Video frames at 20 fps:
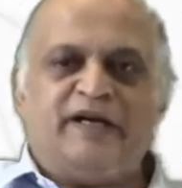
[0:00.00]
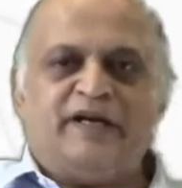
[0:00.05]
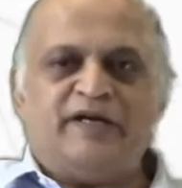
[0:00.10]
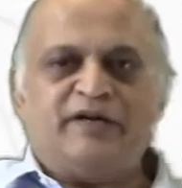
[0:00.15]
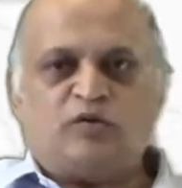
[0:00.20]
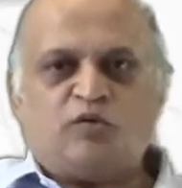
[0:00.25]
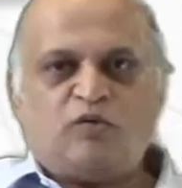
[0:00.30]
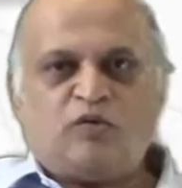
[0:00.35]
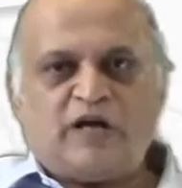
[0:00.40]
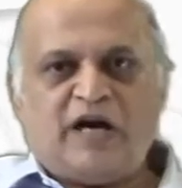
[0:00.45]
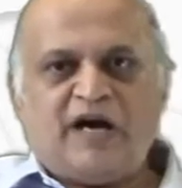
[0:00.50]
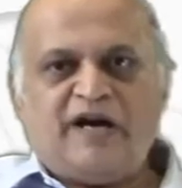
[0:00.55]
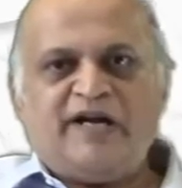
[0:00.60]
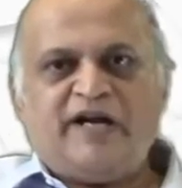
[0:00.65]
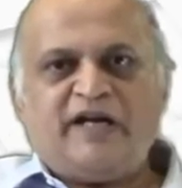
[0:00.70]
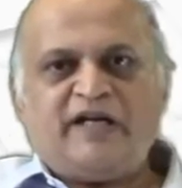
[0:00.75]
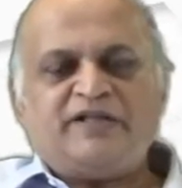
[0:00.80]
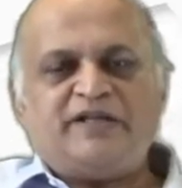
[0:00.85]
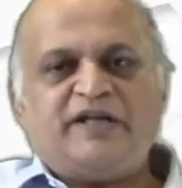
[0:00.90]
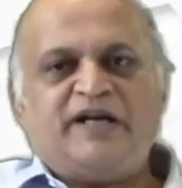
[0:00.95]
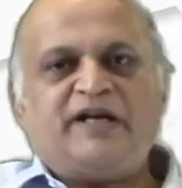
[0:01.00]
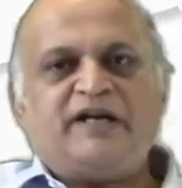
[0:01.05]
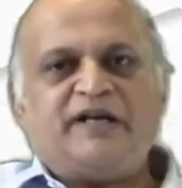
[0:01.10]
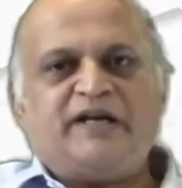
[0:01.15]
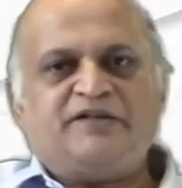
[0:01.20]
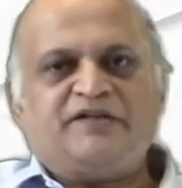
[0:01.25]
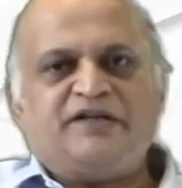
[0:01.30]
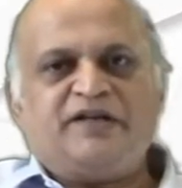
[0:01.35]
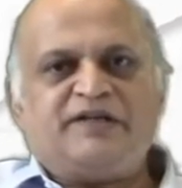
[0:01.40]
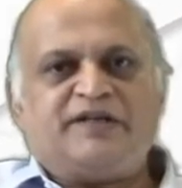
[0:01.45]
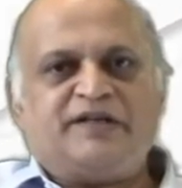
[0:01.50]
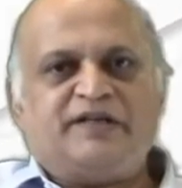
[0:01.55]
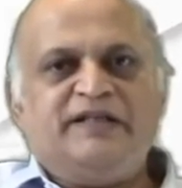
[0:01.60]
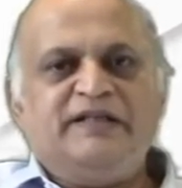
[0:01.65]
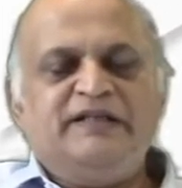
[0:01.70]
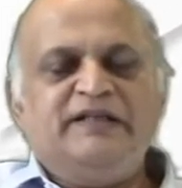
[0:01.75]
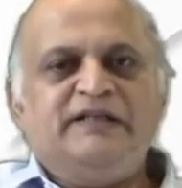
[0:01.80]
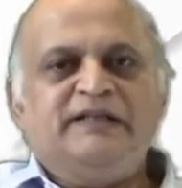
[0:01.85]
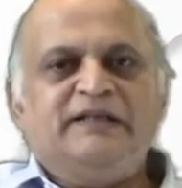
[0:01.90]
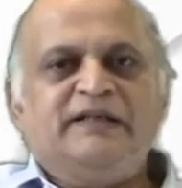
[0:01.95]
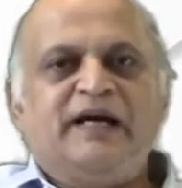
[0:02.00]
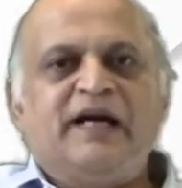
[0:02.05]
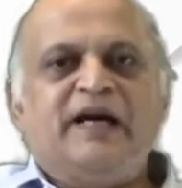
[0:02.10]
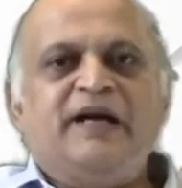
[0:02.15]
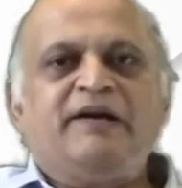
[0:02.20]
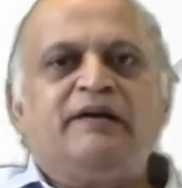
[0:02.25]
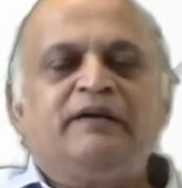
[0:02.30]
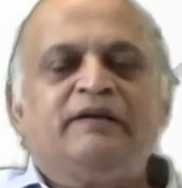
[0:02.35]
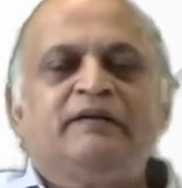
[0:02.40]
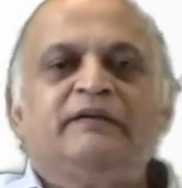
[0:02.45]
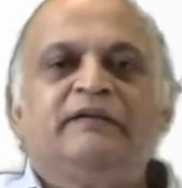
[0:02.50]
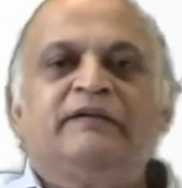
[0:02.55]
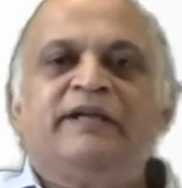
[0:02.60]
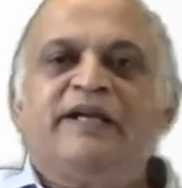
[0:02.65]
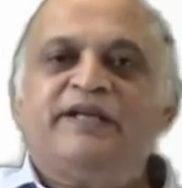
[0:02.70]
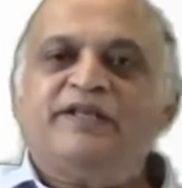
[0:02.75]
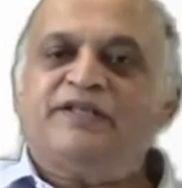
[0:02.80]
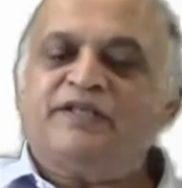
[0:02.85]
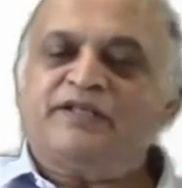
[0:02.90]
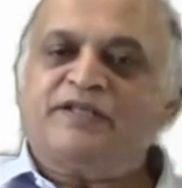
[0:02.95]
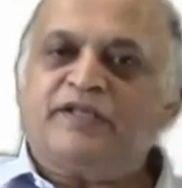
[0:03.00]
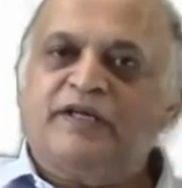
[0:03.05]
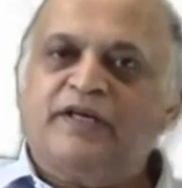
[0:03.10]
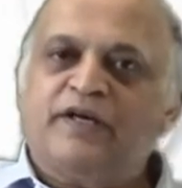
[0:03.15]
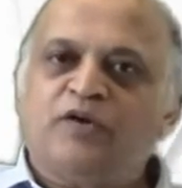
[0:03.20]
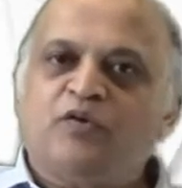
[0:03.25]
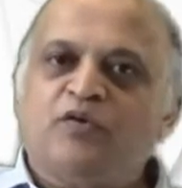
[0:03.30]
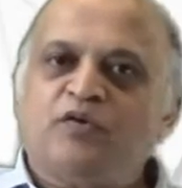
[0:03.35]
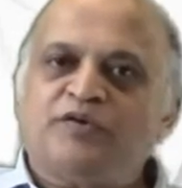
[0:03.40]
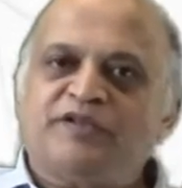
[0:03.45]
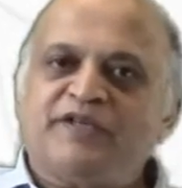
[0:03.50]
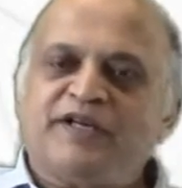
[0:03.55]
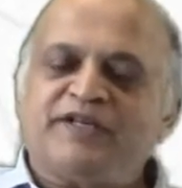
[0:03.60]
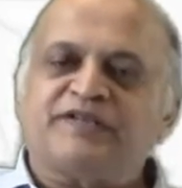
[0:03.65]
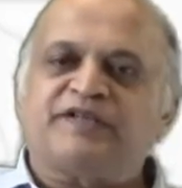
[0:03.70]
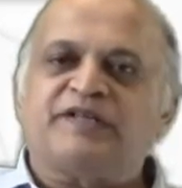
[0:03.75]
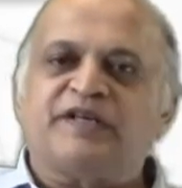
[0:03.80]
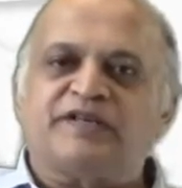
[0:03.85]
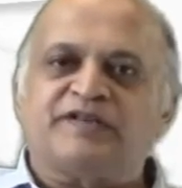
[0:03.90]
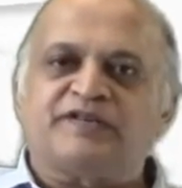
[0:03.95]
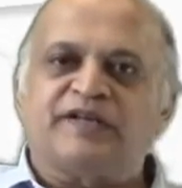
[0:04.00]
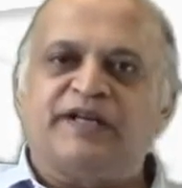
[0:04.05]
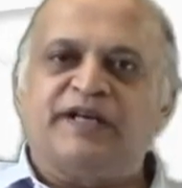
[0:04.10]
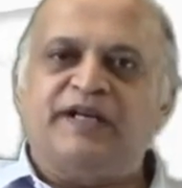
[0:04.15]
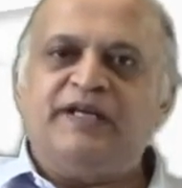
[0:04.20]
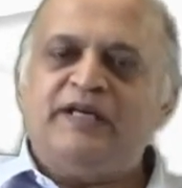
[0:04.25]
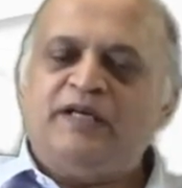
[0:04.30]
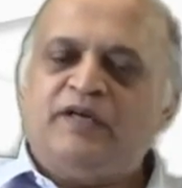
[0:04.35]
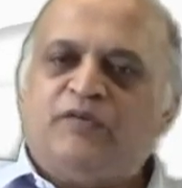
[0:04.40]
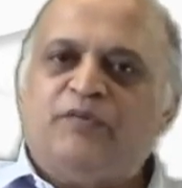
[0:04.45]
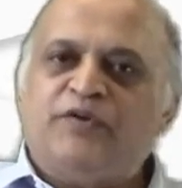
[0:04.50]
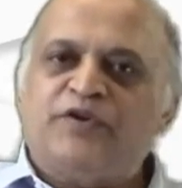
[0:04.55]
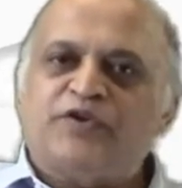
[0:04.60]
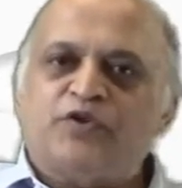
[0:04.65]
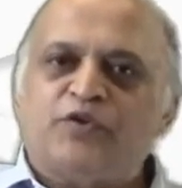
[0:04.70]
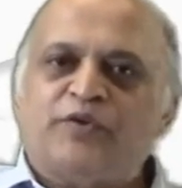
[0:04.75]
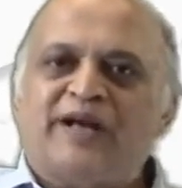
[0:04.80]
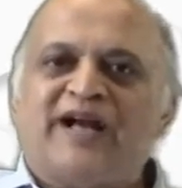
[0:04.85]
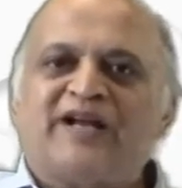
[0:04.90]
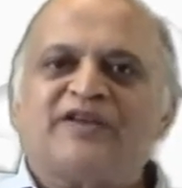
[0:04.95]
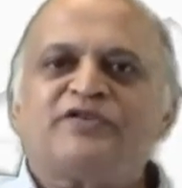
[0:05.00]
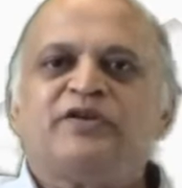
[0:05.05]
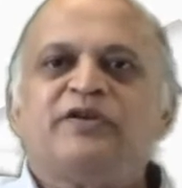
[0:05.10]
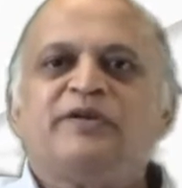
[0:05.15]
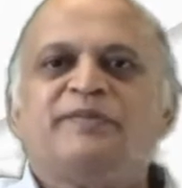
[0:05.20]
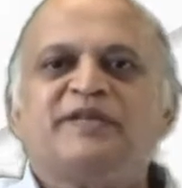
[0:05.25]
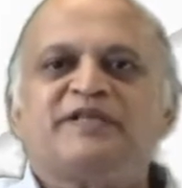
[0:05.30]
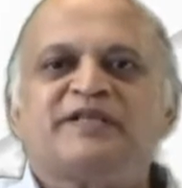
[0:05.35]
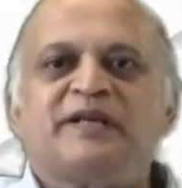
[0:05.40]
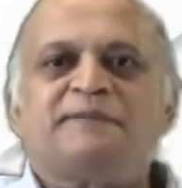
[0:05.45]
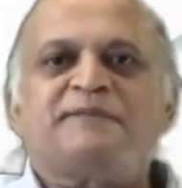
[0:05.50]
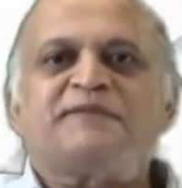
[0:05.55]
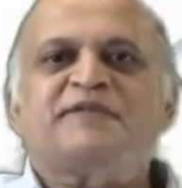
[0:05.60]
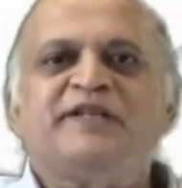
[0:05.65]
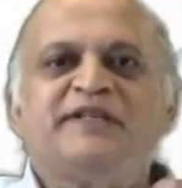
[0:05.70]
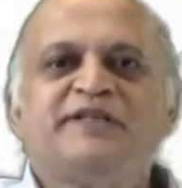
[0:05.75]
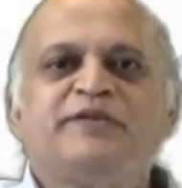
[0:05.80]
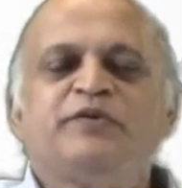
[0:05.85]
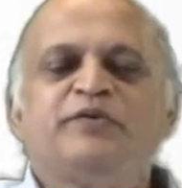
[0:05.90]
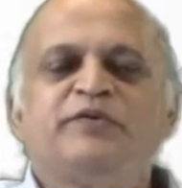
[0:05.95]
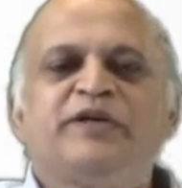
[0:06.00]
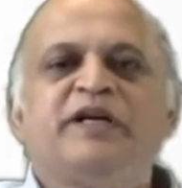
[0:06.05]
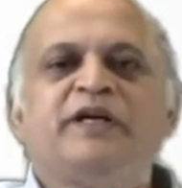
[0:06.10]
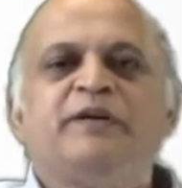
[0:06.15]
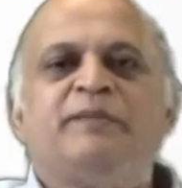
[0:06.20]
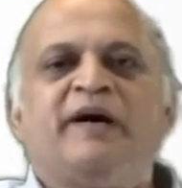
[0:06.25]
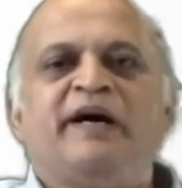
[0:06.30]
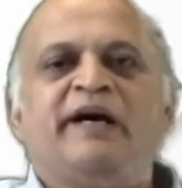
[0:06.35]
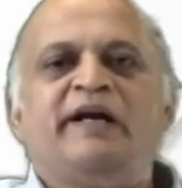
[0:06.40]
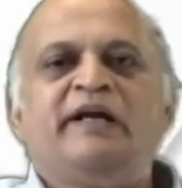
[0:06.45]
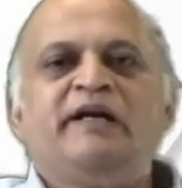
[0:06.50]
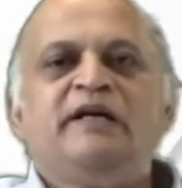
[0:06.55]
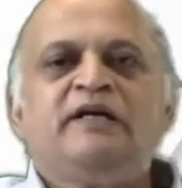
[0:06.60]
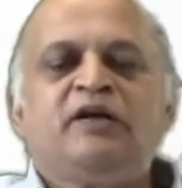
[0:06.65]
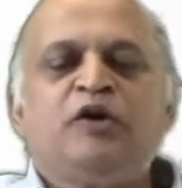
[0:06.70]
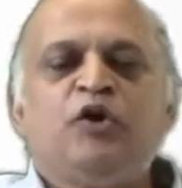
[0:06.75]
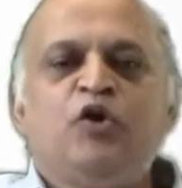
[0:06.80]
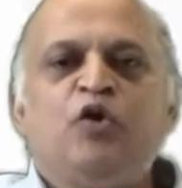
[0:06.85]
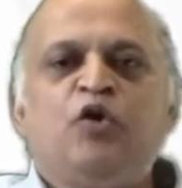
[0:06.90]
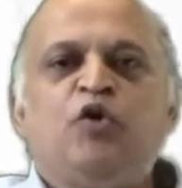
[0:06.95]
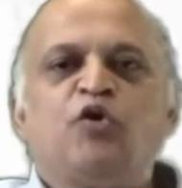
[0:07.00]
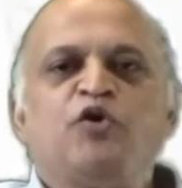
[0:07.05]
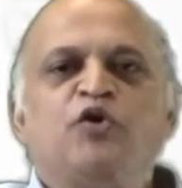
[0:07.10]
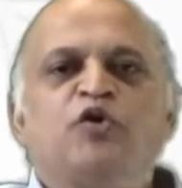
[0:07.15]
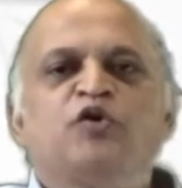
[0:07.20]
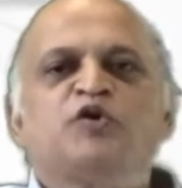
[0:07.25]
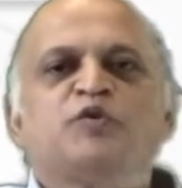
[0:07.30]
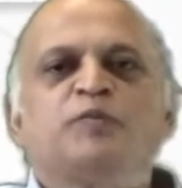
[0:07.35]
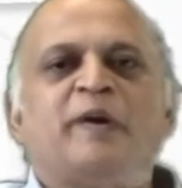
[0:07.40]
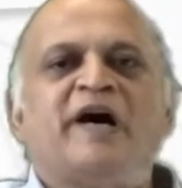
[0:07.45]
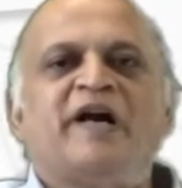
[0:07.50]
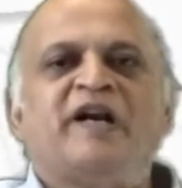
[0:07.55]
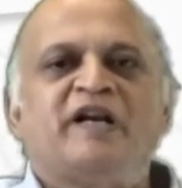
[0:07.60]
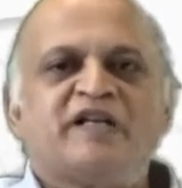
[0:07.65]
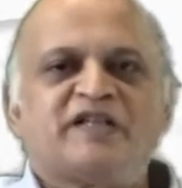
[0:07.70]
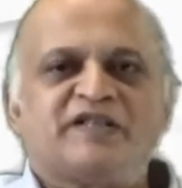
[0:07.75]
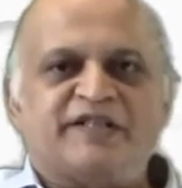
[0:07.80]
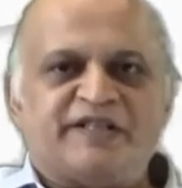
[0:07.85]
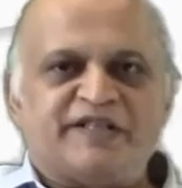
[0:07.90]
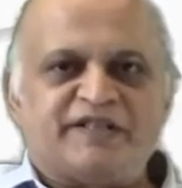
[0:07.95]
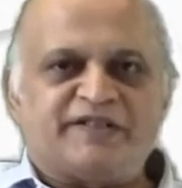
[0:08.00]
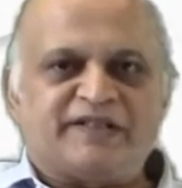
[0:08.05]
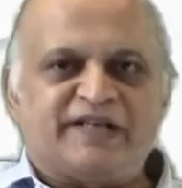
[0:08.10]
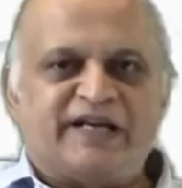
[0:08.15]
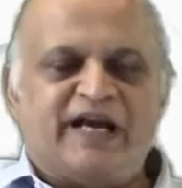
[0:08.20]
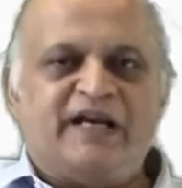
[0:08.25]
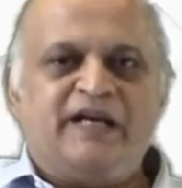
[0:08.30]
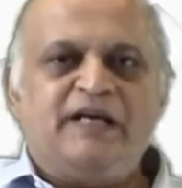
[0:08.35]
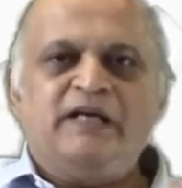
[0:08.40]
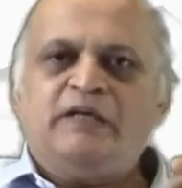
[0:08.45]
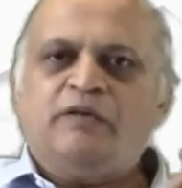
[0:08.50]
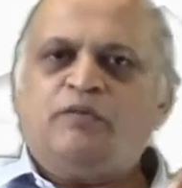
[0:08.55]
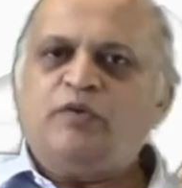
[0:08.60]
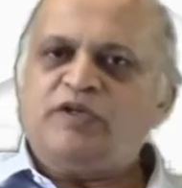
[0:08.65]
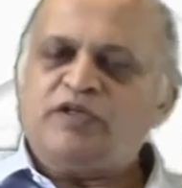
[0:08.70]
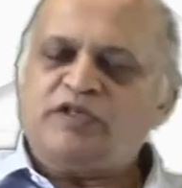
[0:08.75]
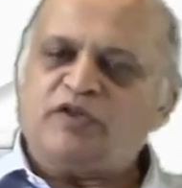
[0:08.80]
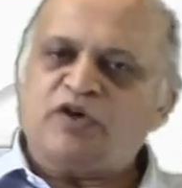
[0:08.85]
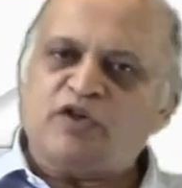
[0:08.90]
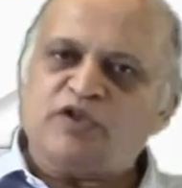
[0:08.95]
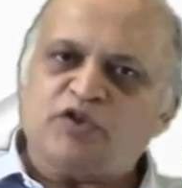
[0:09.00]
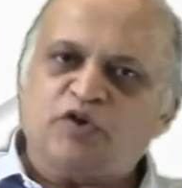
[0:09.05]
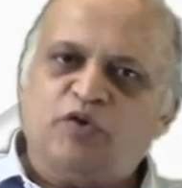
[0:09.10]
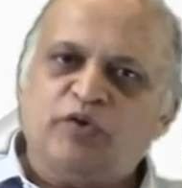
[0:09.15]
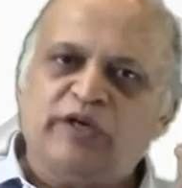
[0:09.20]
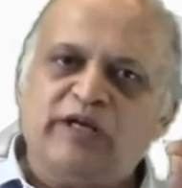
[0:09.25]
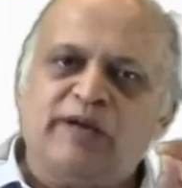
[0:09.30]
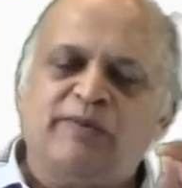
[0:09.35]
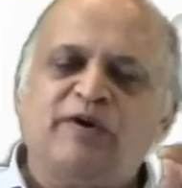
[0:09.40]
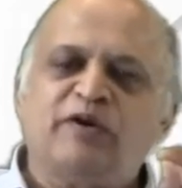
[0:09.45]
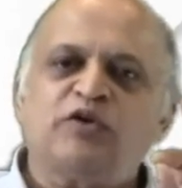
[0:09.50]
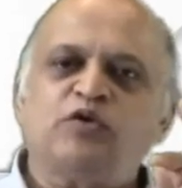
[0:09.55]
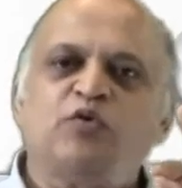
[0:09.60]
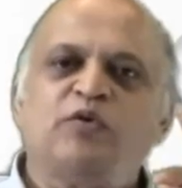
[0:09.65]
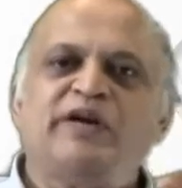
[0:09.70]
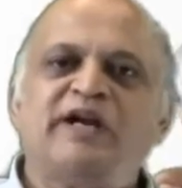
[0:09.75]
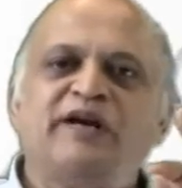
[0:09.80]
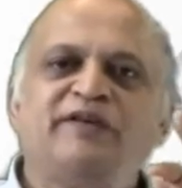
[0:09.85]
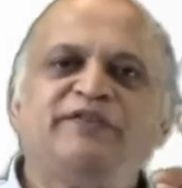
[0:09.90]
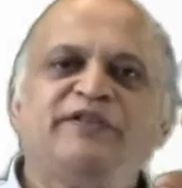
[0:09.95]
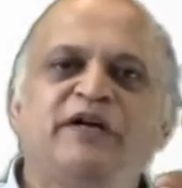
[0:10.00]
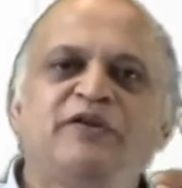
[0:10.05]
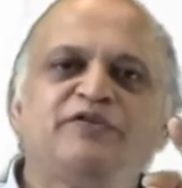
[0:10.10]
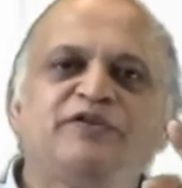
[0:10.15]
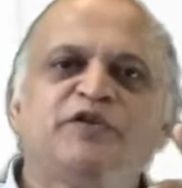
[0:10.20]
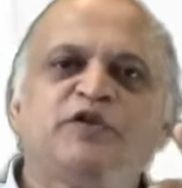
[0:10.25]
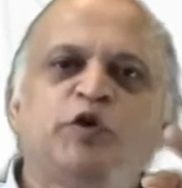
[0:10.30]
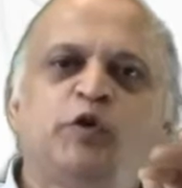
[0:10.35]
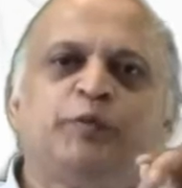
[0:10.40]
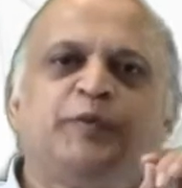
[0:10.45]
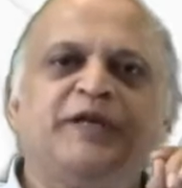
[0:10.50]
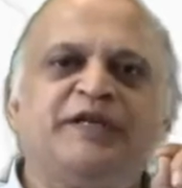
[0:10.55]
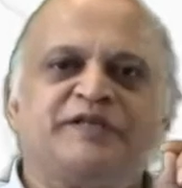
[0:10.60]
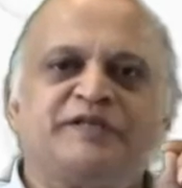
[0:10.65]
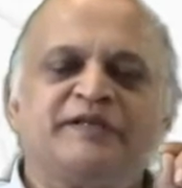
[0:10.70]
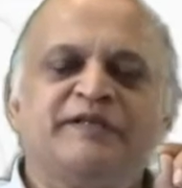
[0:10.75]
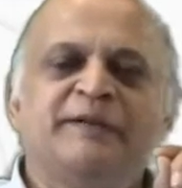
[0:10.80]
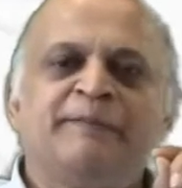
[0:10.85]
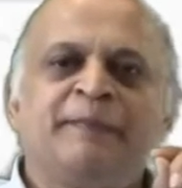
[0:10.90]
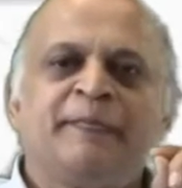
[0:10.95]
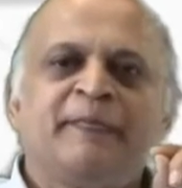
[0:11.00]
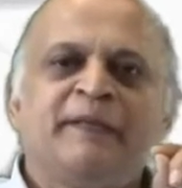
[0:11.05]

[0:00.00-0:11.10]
undergo cardiac check, etc. And they just undergo chest X-ray, which should actually be substituted by low dose spiral CT scan, which costs only about 2,500 rupees.